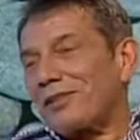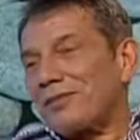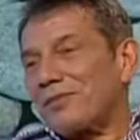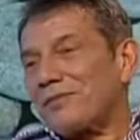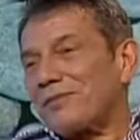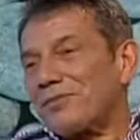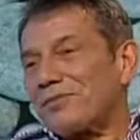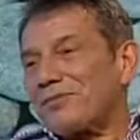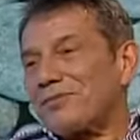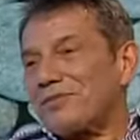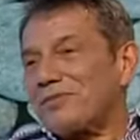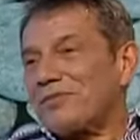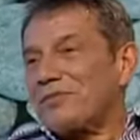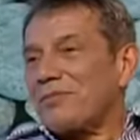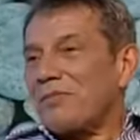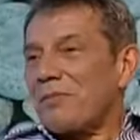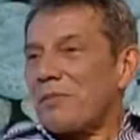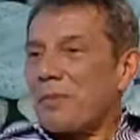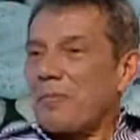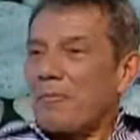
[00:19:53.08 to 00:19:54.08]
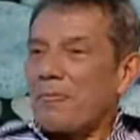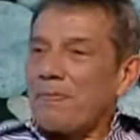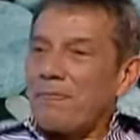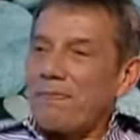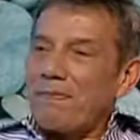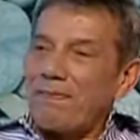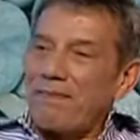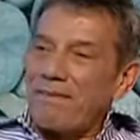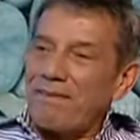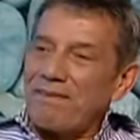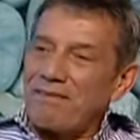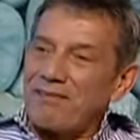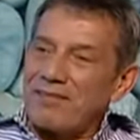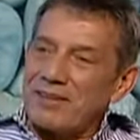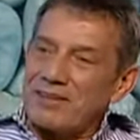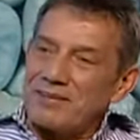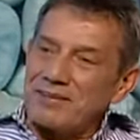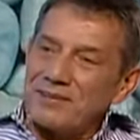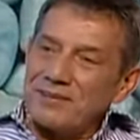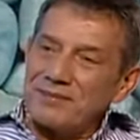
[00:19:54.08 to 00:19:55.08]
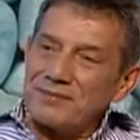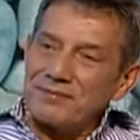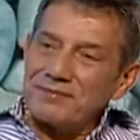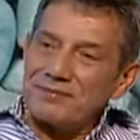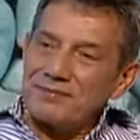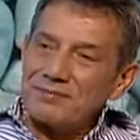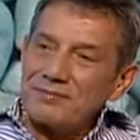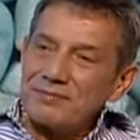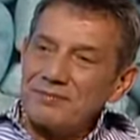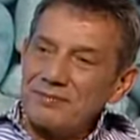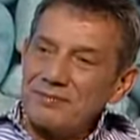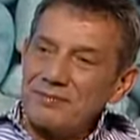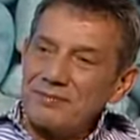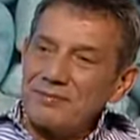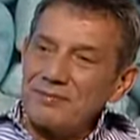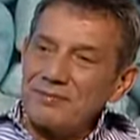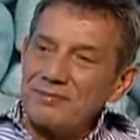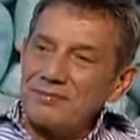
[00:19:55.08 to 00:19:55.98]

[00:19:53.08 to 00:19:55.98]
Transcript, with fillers: Yeah, Nicky Cruz, what if I would tell you that?